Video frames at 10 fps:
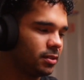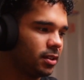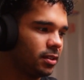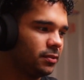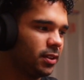
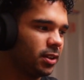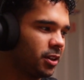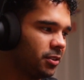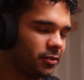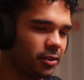I feel like I kind
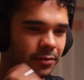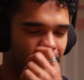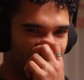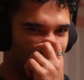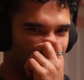of got everything I
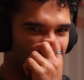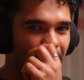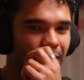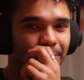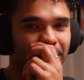need.
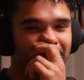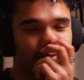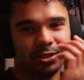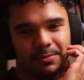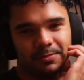I've been tempted
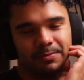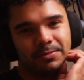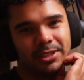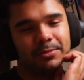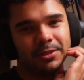
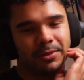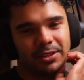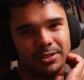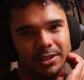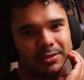by
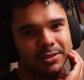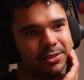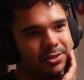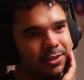synths and stuff.